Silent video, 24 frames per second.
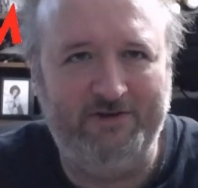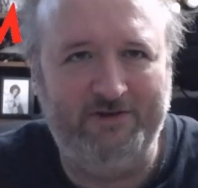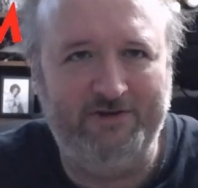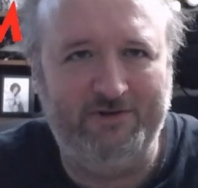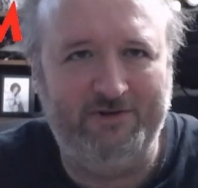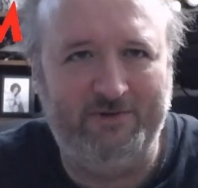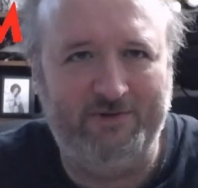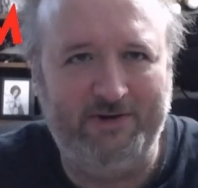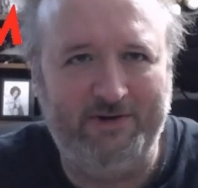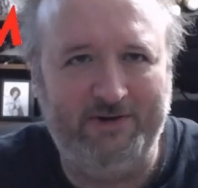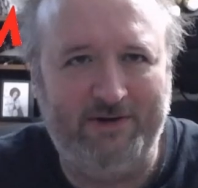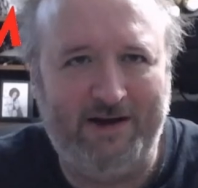you,
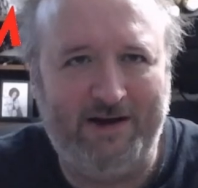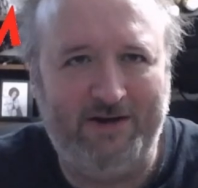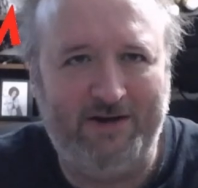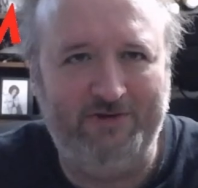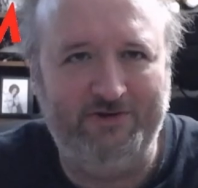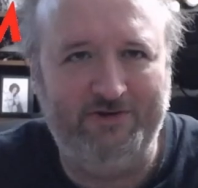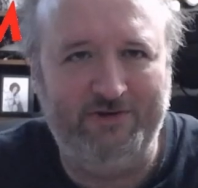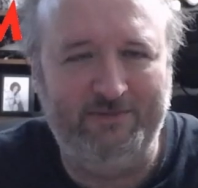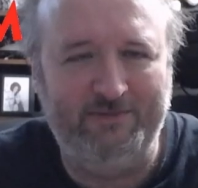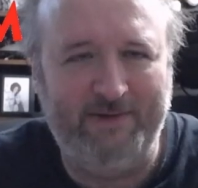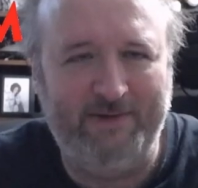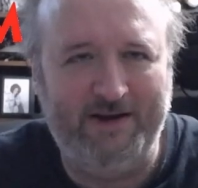reround
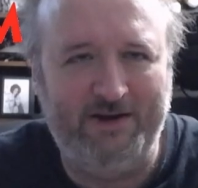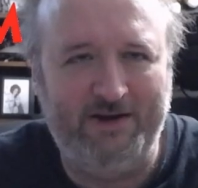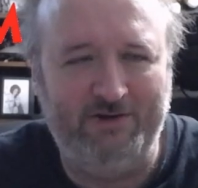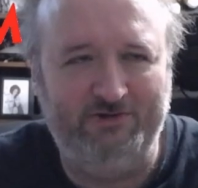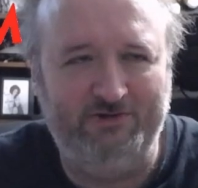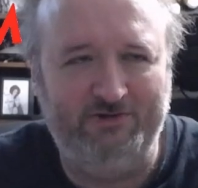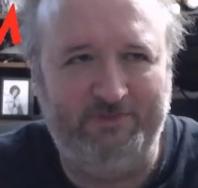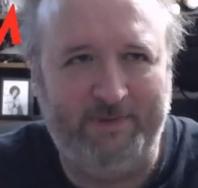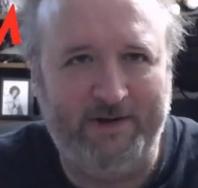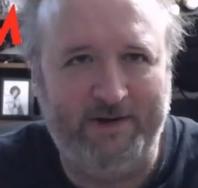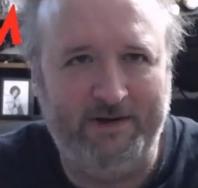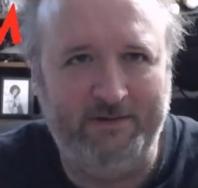you, and make you
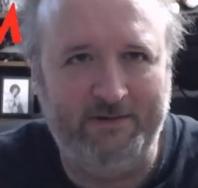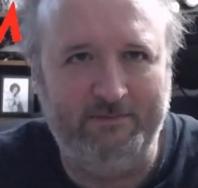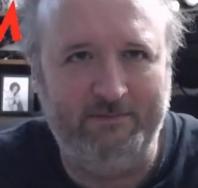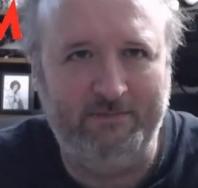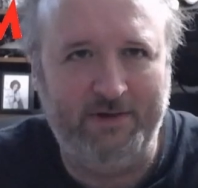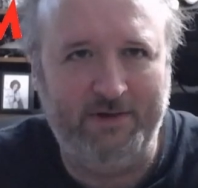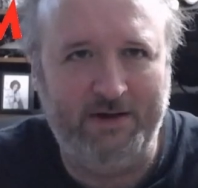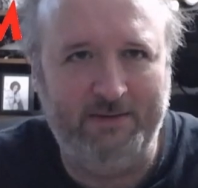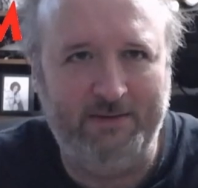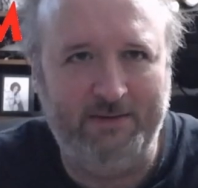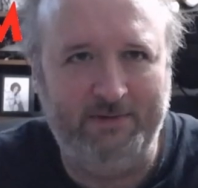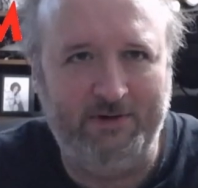spin.
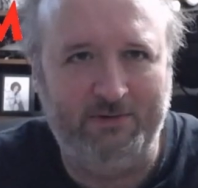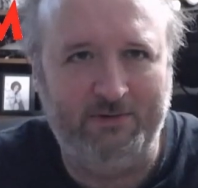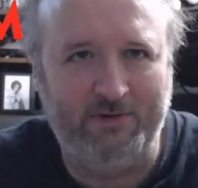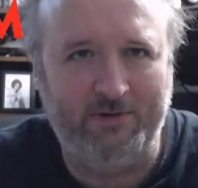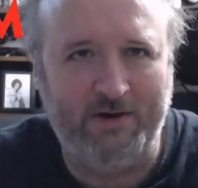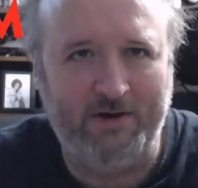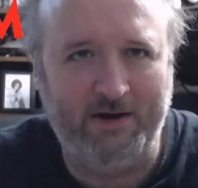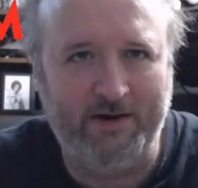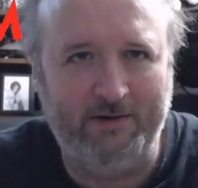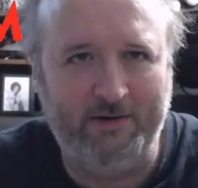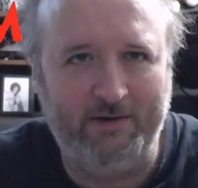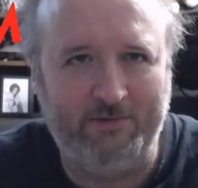Baby,
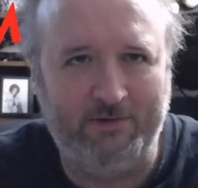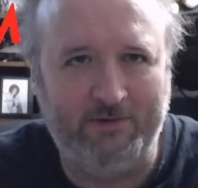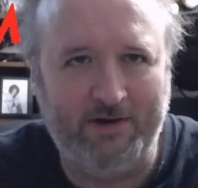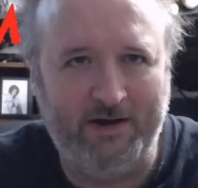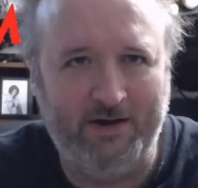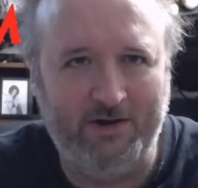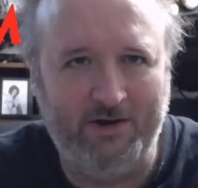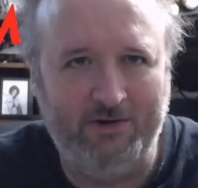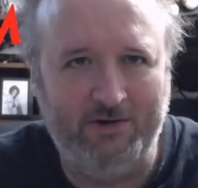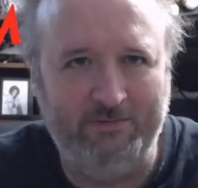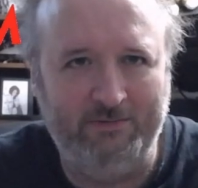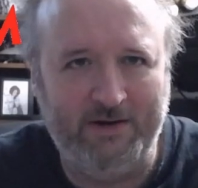right
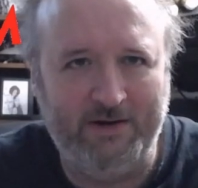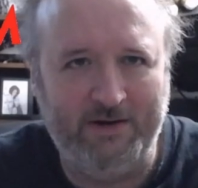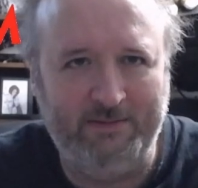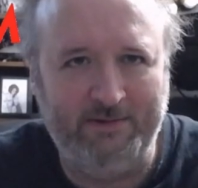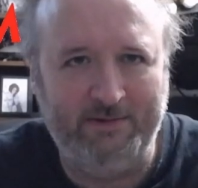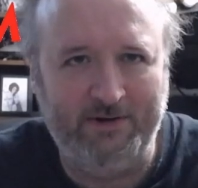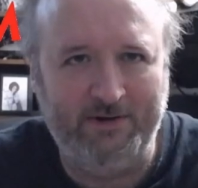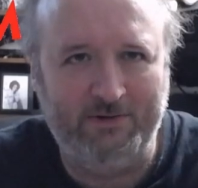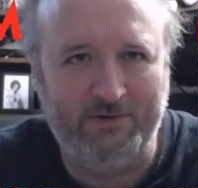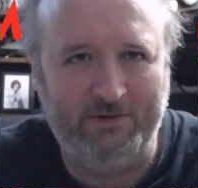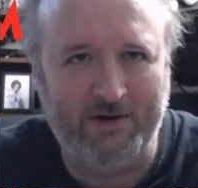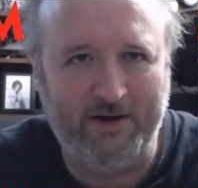round.
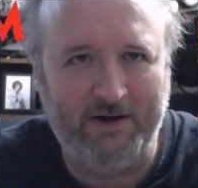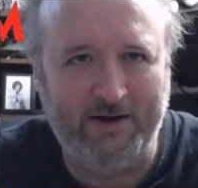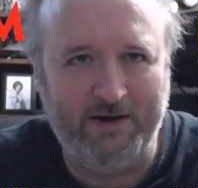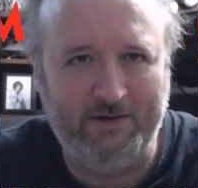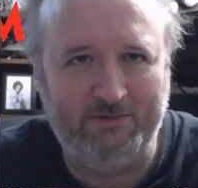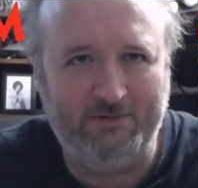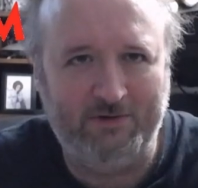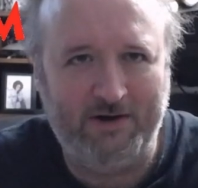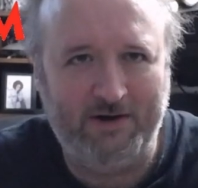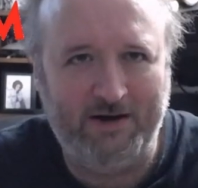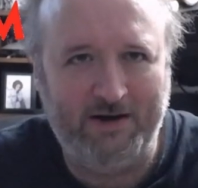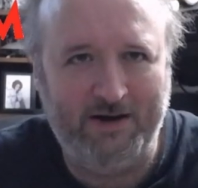
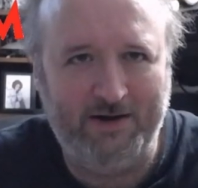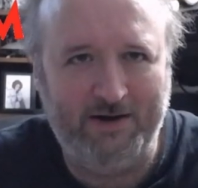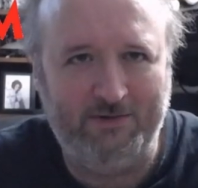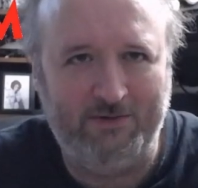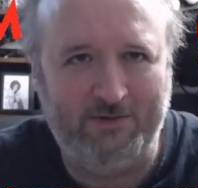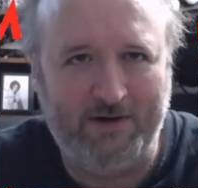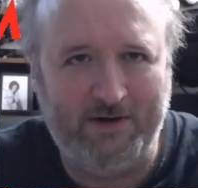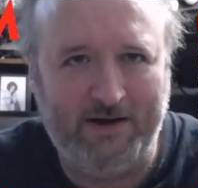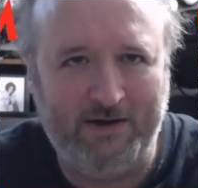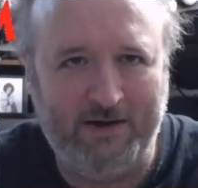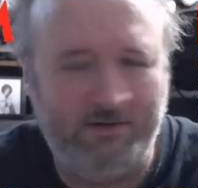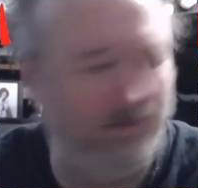
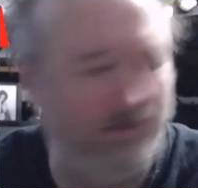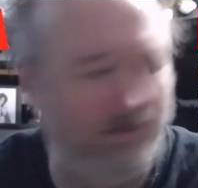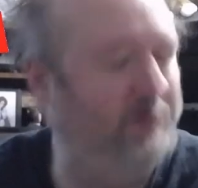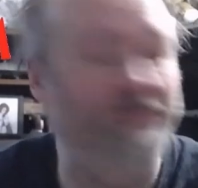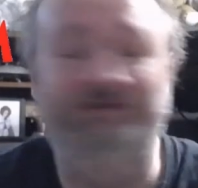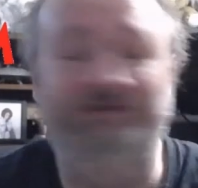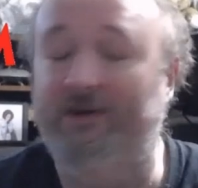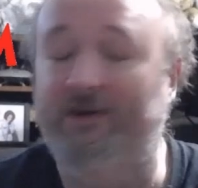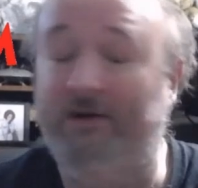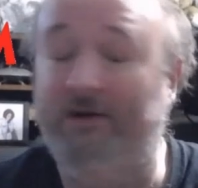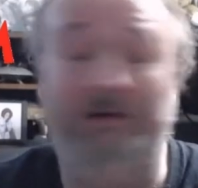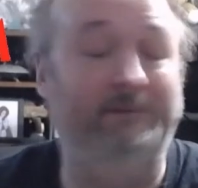Oh,
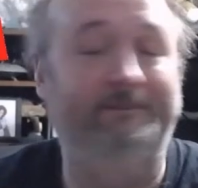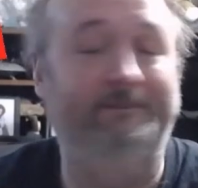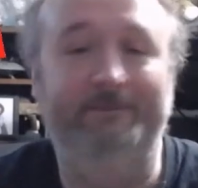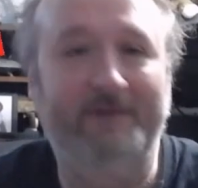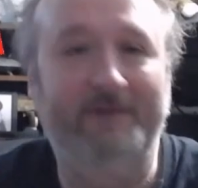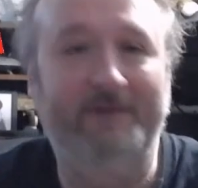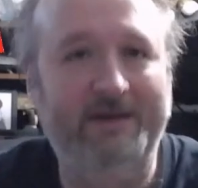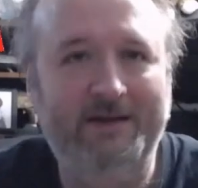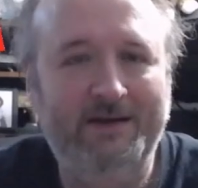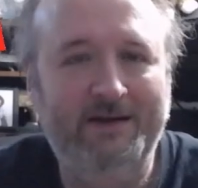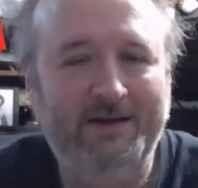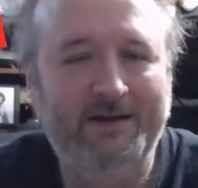sorry.
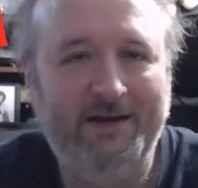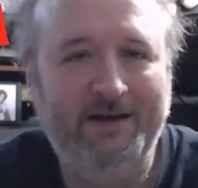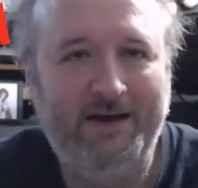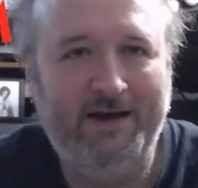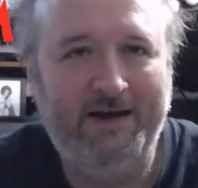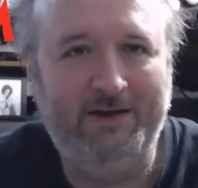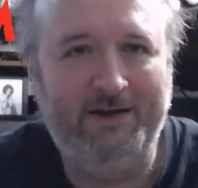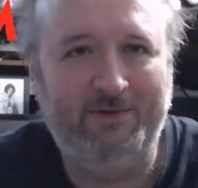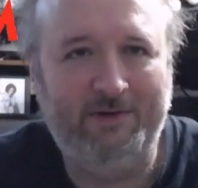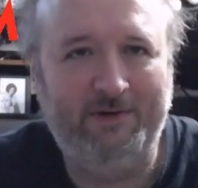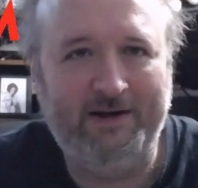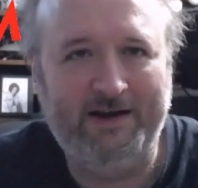I
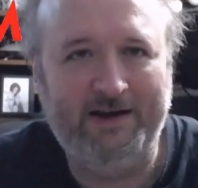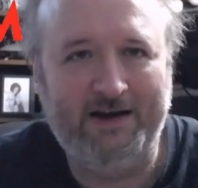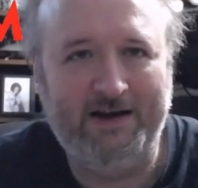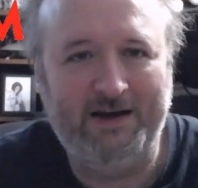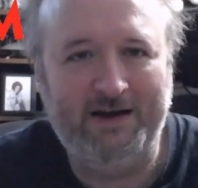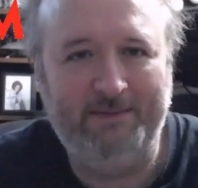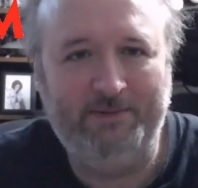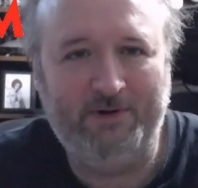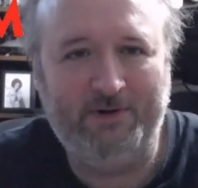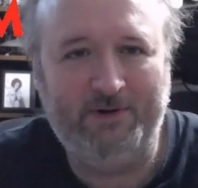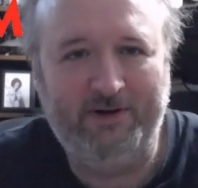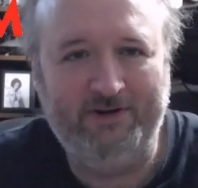don't want to get
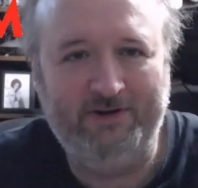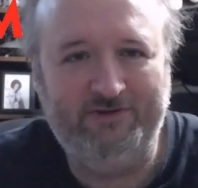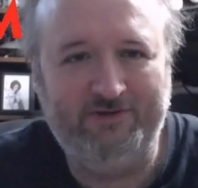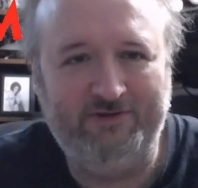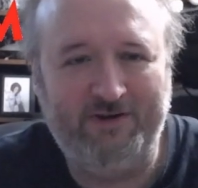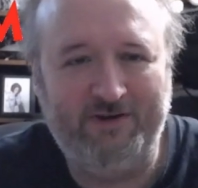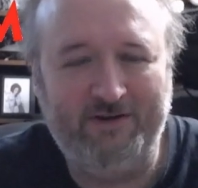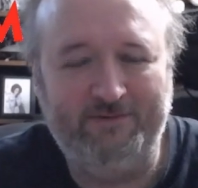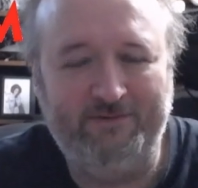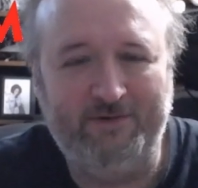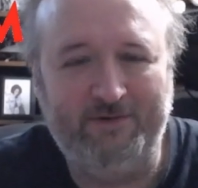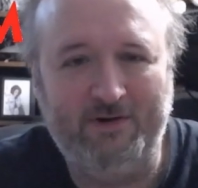copyright
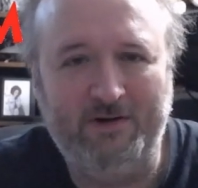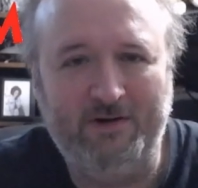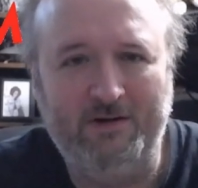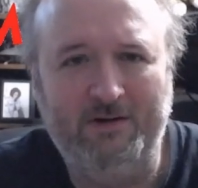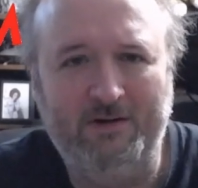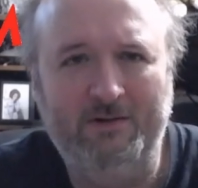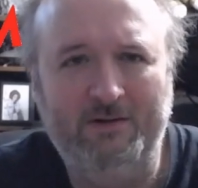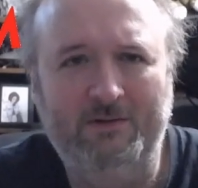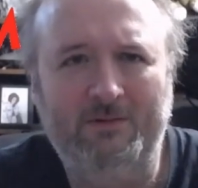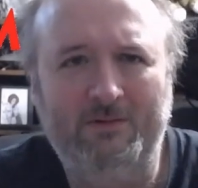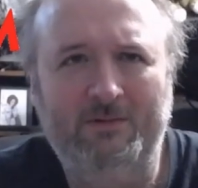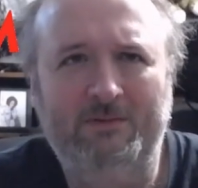struck for
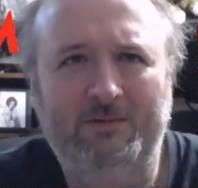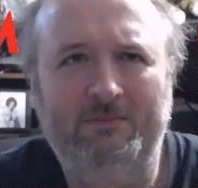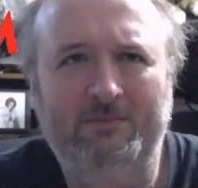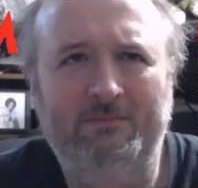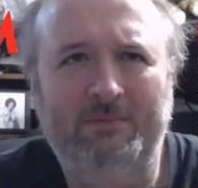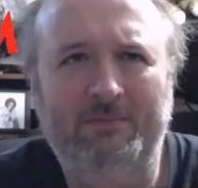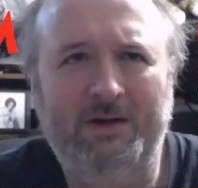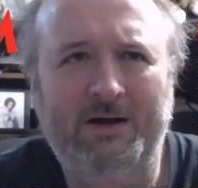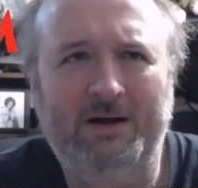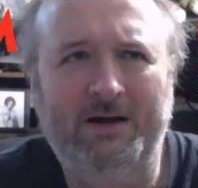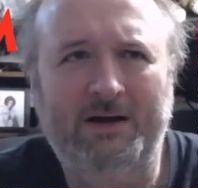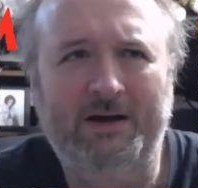
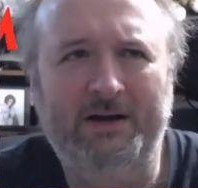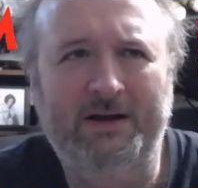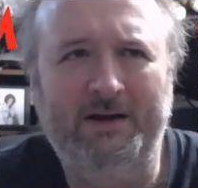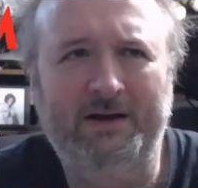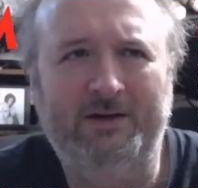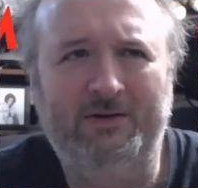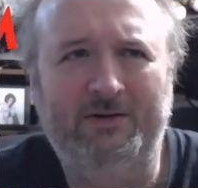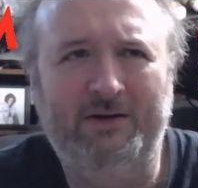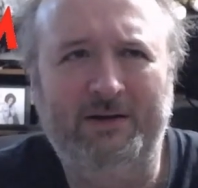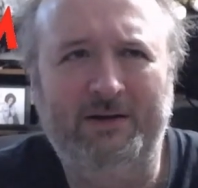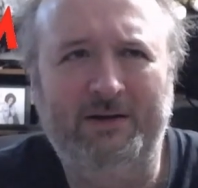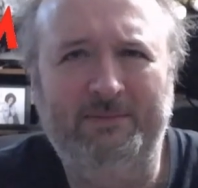my
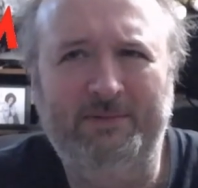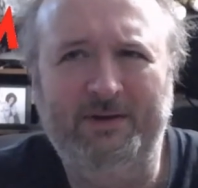crap.